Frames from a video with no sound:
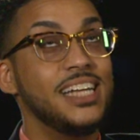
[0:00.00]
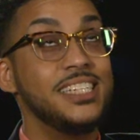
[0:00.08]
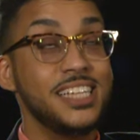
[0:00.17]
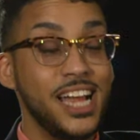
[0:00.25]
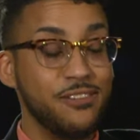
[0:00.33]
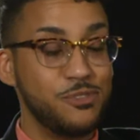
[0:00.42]
I
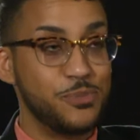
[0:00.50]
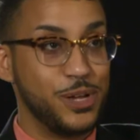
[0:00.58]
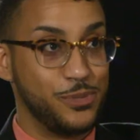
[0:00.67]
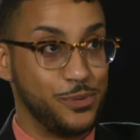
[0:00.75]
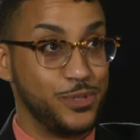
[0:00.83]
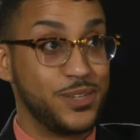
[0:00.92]
did have to
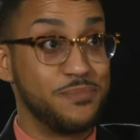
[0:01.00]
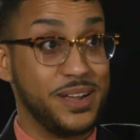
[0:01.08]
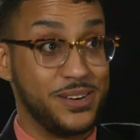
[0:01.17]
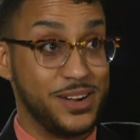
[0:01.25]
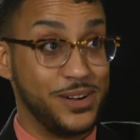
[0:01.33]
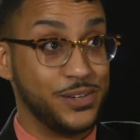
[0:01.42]
break through some
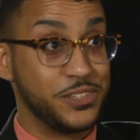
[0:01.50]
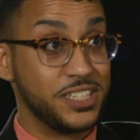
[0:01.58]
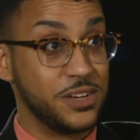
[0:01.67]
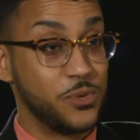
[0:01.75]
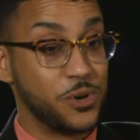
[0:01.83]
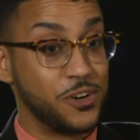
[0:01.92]

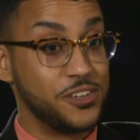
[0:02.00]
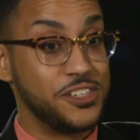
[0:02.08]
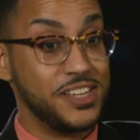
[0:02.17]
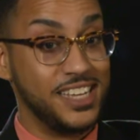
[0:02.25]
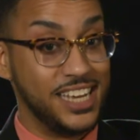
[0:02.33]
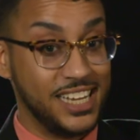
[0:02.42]
barriers in order
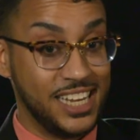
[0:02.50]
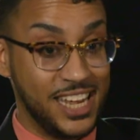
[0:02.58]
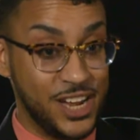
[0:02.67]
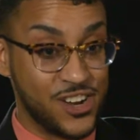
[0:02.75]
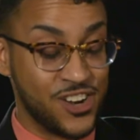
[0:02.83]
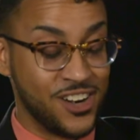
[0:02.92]
to get
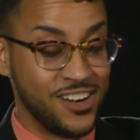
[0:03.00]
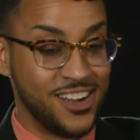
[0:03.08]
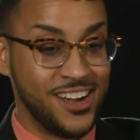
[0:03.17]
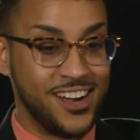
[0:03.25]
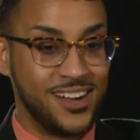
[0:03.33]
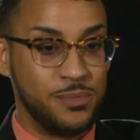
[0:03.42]

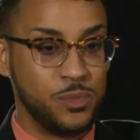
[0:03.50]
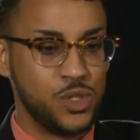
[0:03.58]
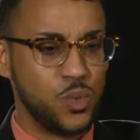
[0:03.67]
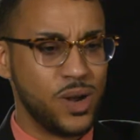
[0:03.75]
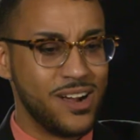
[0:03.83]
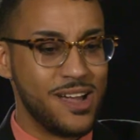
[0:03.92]
here um,
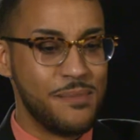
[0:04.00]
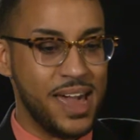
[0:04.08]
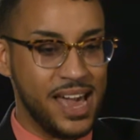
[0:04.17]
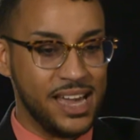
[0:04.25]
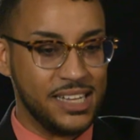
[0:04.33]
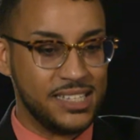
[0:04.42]
to where I'm
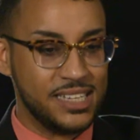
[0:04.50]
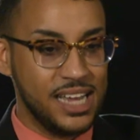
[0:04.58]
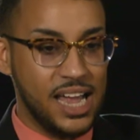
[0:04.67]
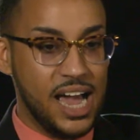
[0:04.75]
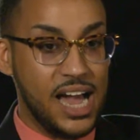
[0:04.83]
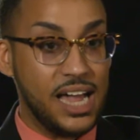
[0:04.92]
at.
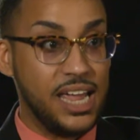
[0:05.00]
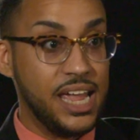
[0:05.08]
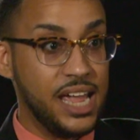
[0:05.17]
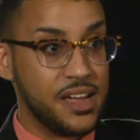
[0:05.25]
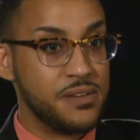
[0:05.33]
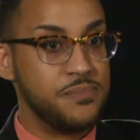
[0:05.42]

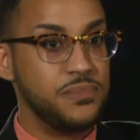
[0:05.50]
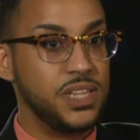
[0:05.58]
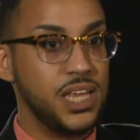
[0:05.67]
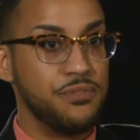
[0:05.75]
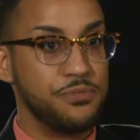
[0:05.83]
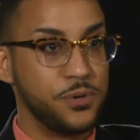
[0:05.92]
I am
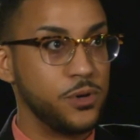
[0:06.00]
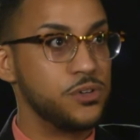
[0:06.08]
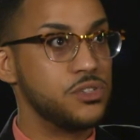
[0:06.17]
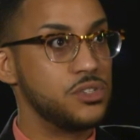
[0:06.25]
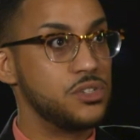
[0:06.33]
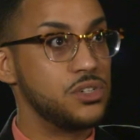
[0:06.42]
the
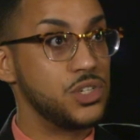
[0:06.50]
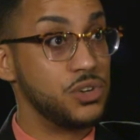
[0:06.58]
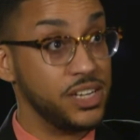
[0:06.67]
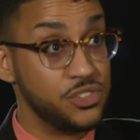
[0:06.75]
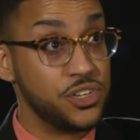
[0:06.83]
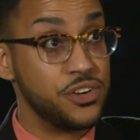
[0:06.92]
first
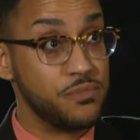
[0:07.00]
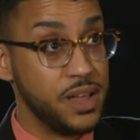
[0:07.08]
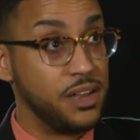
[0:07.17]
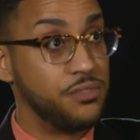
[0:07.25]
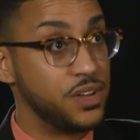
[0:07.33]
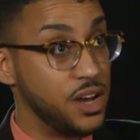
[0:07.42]
transgender
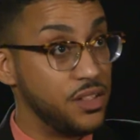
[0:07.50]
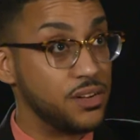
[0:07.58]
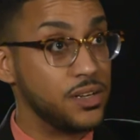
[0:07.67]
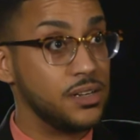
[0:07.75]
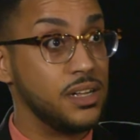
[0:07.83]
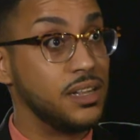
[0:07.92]
man of
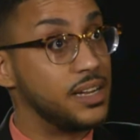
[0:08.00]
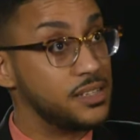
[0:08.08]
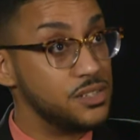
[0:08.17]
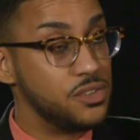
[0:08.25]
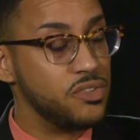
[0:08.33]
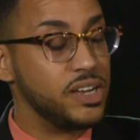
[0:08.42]
color
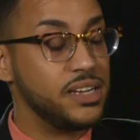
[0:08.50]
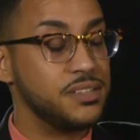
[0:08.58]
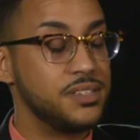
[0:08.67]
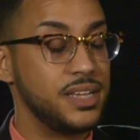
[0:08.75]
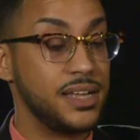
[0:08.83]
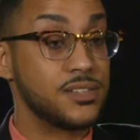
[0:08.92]
elected to the
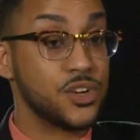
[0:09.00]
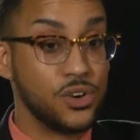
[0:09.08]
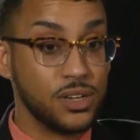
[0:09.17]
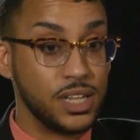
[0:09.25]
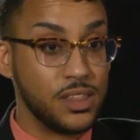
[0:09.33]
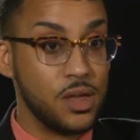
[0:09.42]
United States,
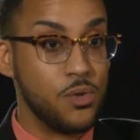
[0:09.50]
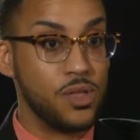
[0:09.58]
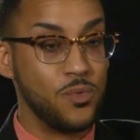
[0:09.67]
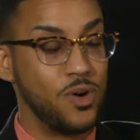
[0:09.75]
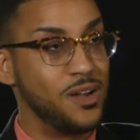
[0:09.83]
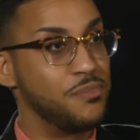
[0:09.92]
currently the
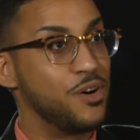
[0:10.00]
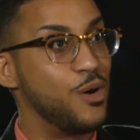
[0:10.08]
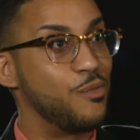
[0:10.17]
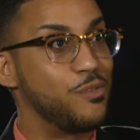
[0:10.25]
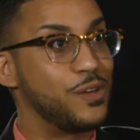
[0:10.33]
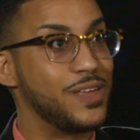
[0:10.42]
only one, but
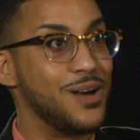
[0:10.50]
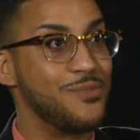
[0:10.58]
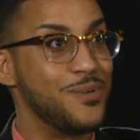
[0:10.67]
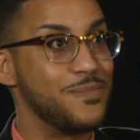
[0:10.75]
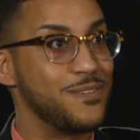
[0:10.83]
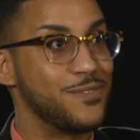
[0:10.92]
hopefully that
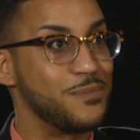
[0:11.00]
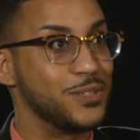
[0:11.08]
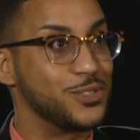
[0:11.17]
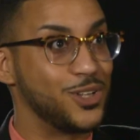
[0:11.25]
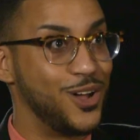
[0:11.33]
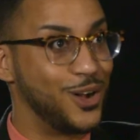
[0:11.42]
won't be for
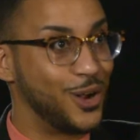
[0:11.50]
much